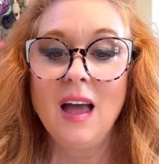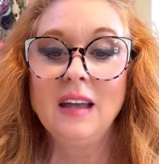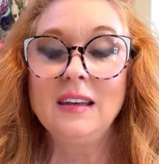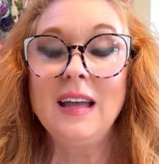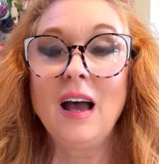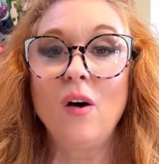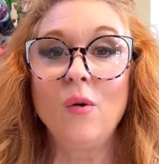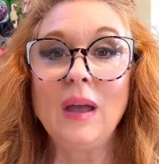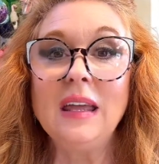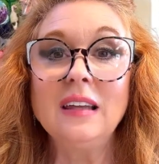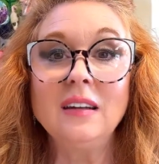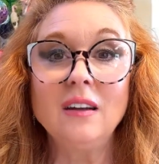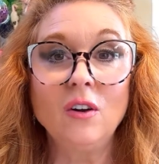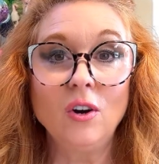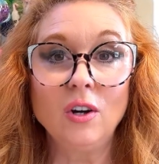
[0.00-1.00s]
Now,
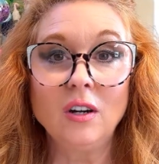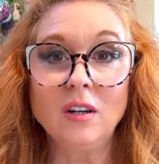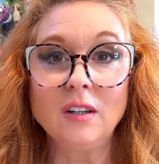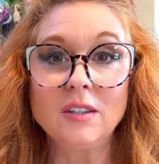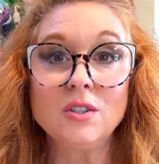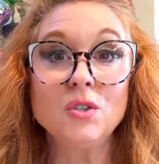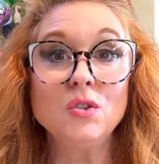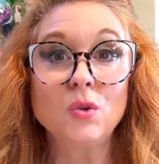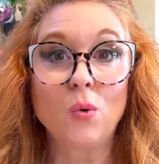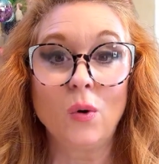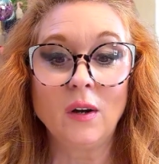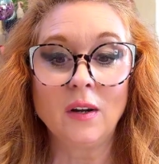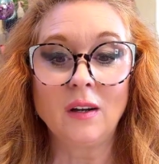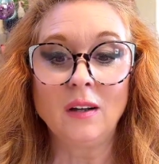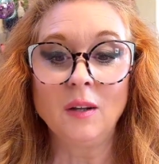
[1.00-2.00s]
in her
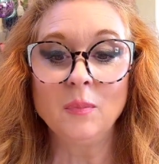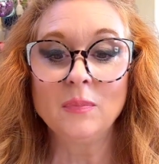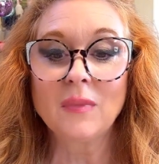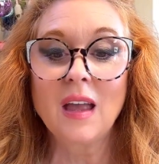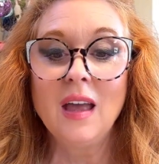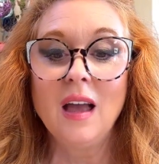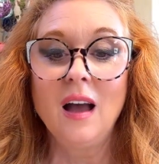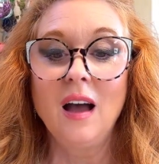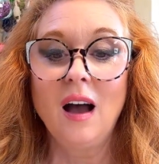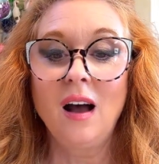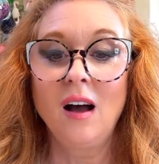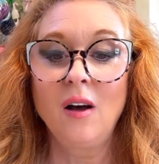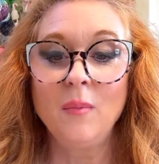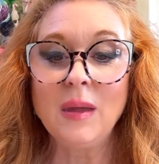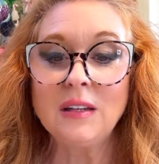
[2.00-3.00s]
tutorial,
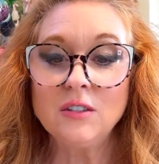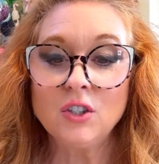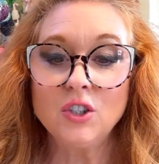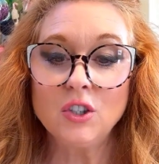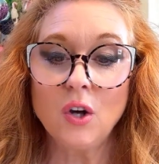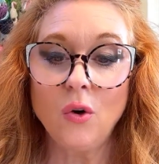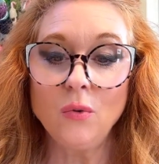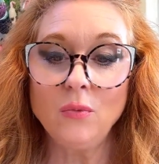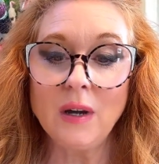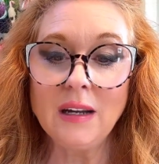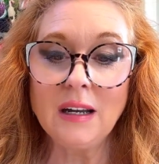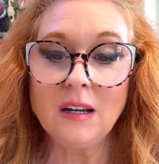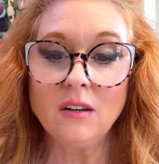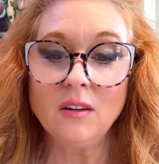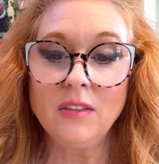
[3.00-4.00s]
it's shown right
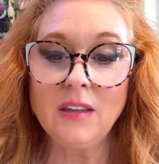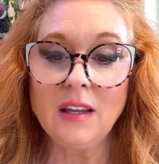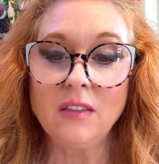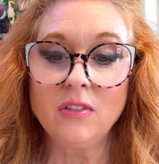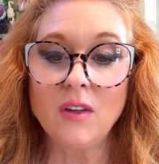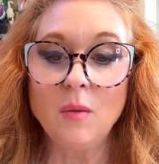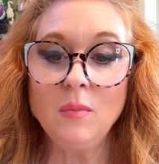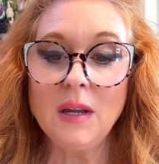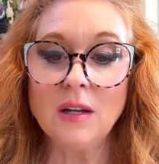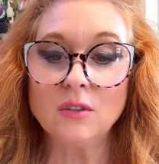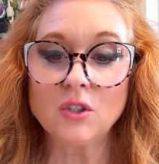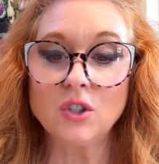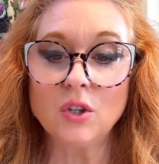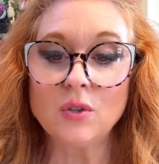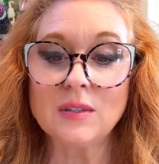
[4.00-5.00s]
here, the thumbnail
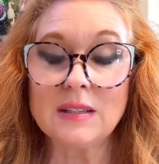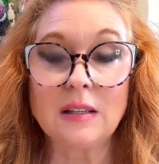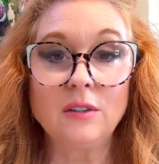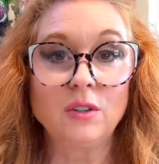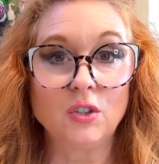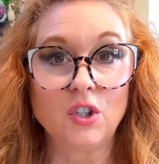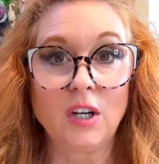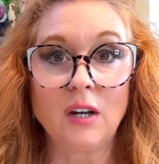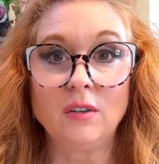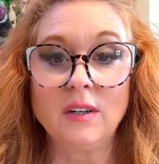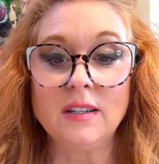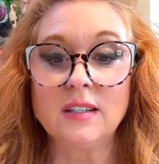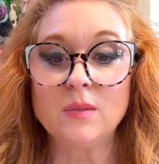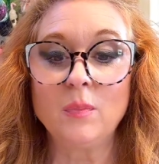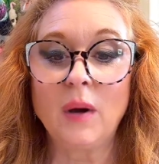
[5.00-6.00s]
shows little
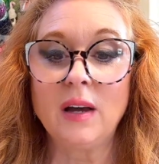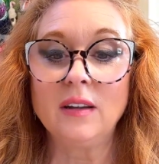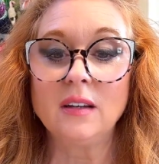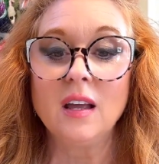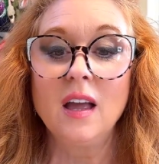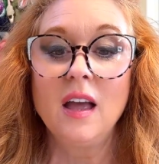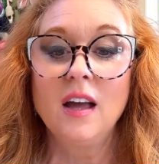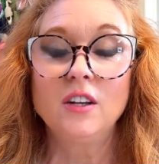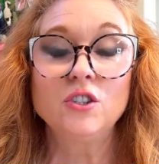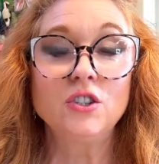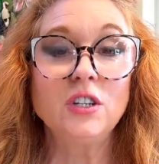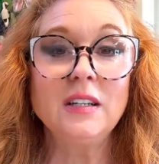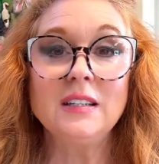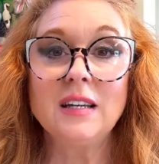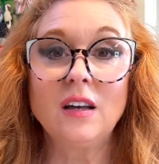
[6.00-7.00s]
cherries, but
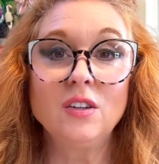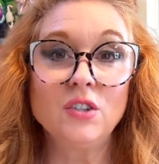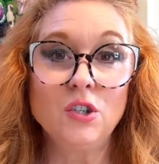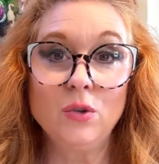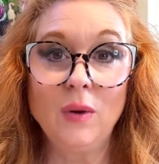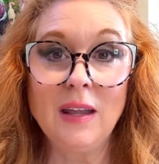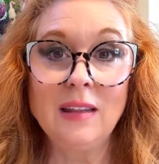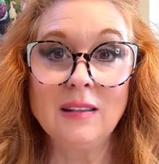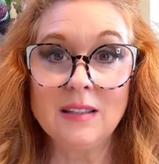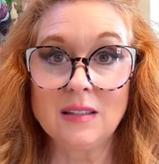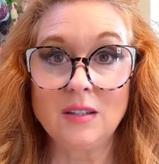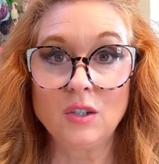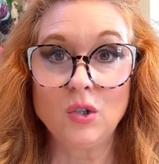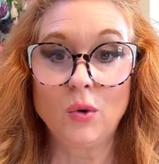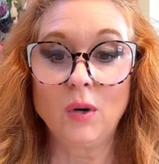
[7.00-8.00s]
she tells you in this
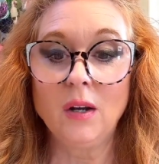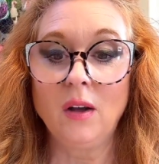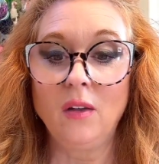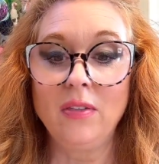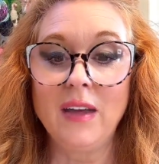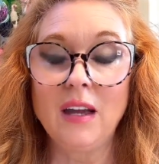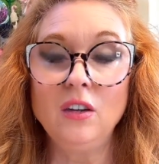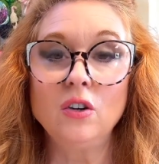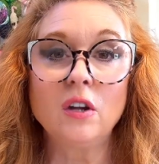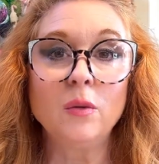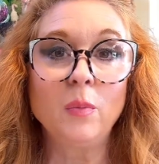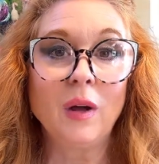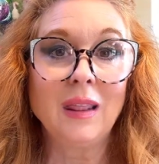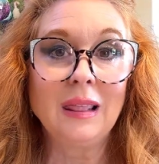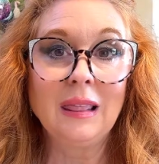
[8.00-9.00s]
tutorial that you could
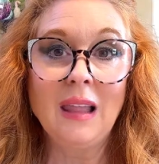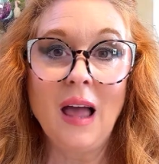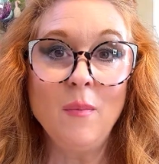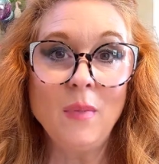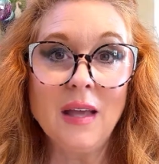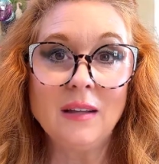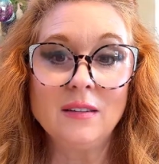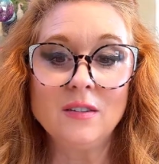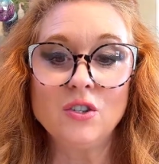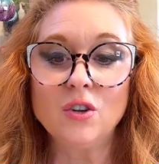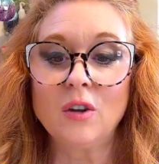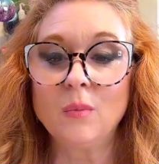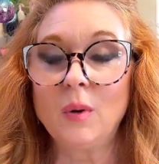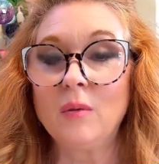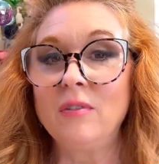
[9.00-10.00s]
put lemons, you
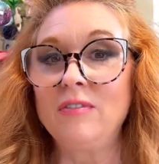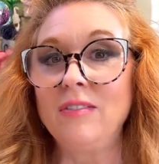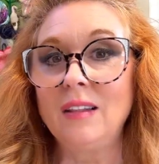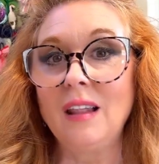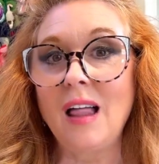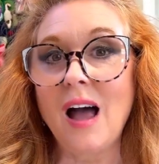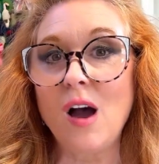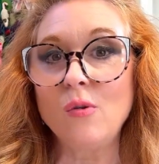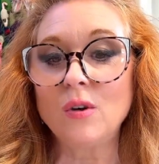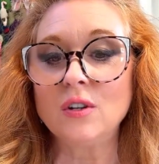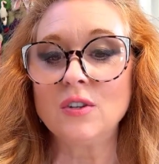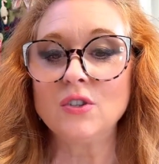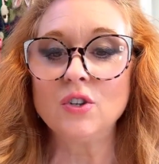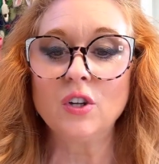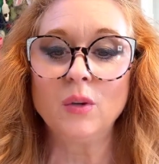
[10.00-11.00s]
could put
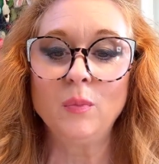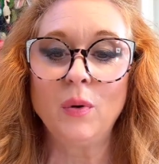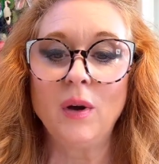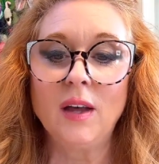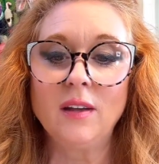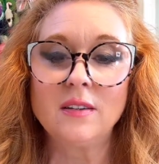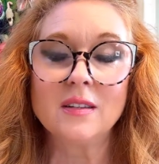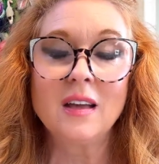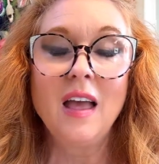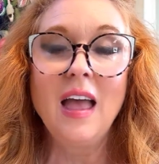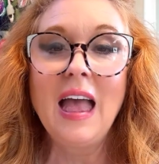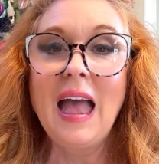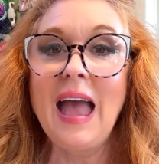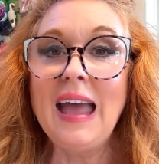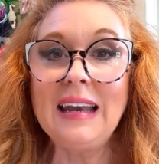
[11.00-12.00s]
flowers, you could put
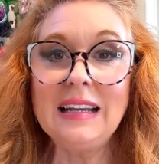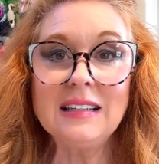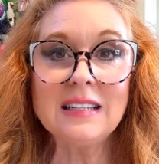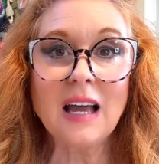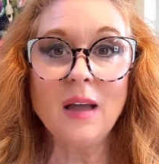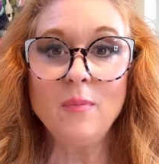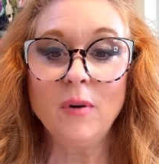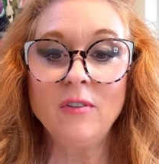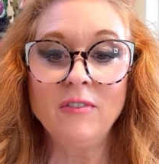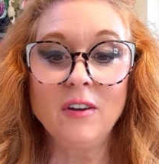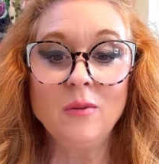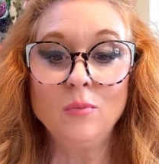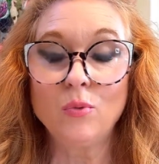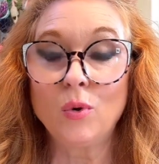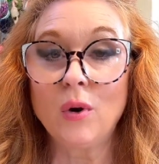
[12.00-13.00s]
any type of
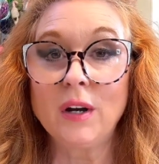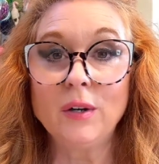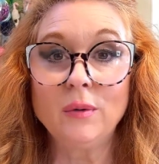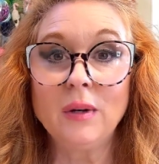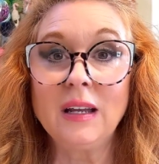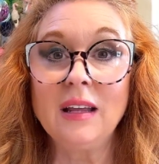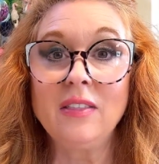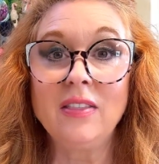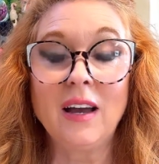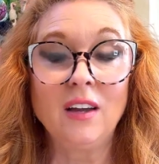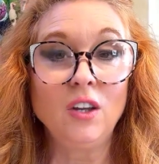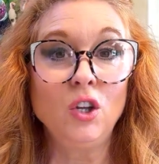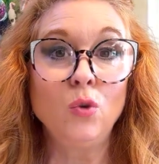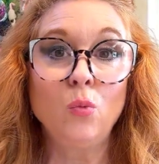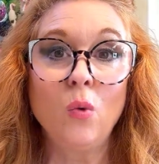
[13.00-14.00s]
embroidery
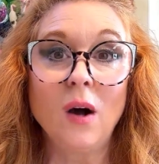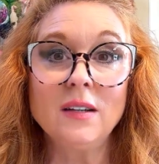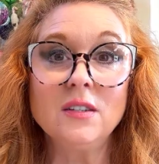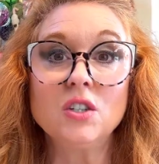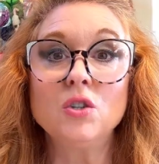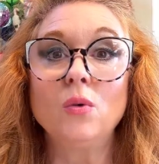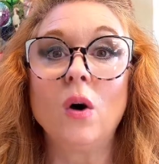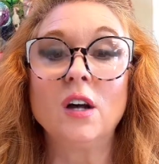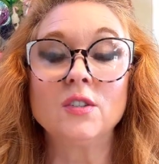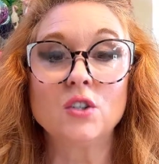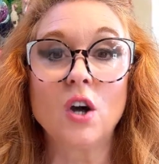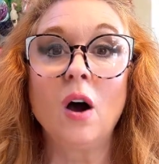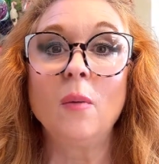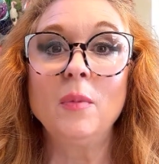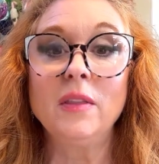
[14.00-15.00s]
that you want to on
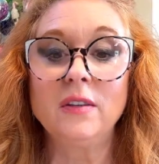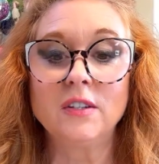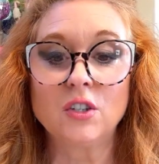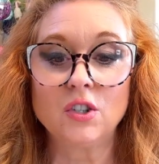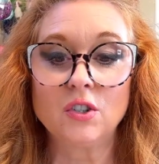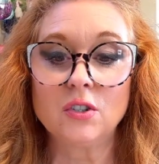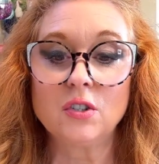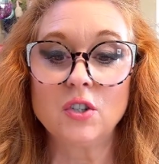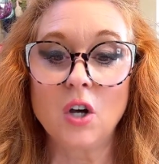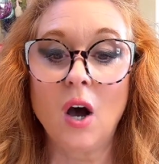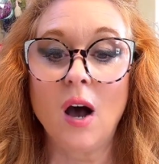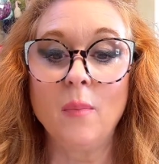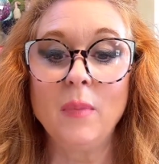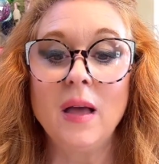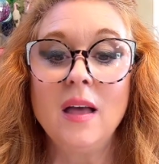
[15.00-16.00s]
top of this
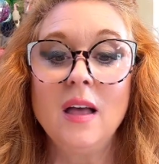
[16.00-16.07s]
top.